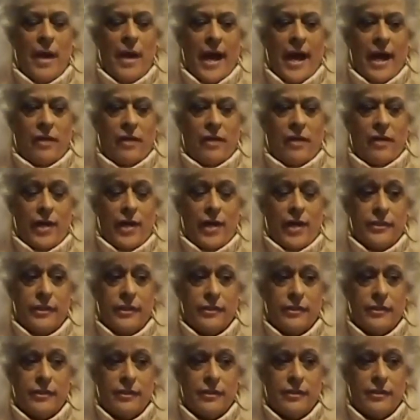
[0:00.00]
her
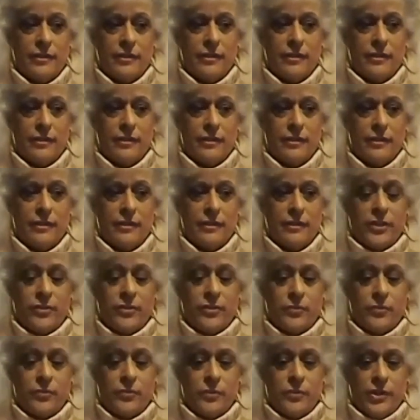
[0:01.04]
background. That's
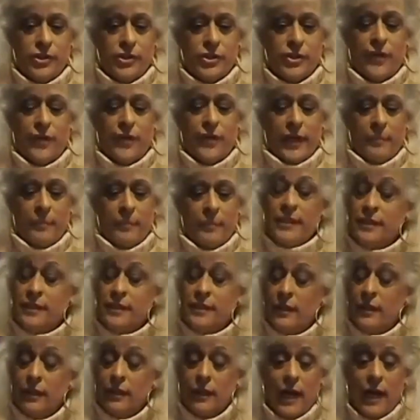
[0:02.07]
when you start thinking
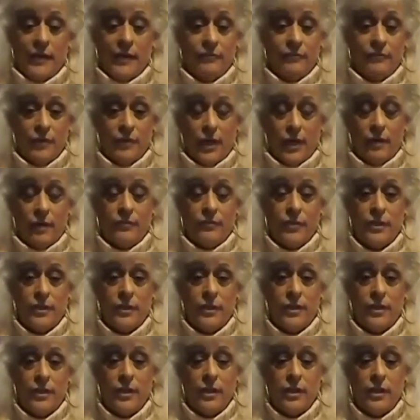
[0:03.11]
about. There's a lot
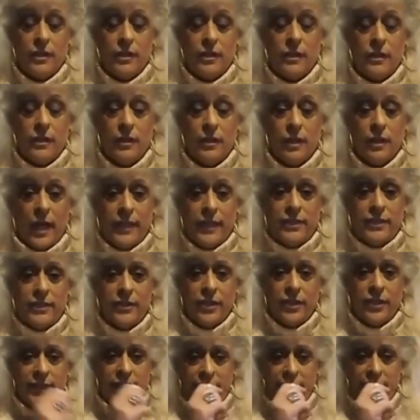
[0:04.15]
involved.
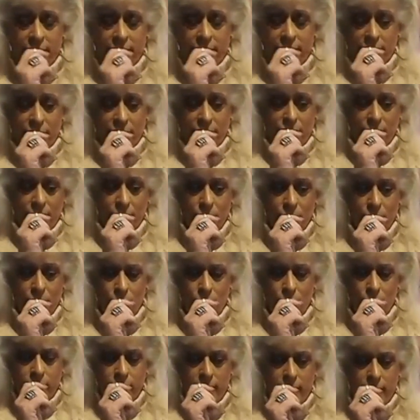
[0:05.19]
I started
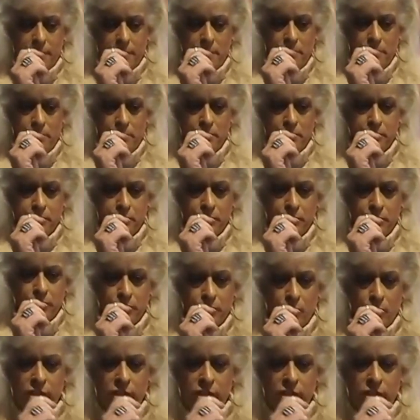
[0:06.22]
thinking of, okay,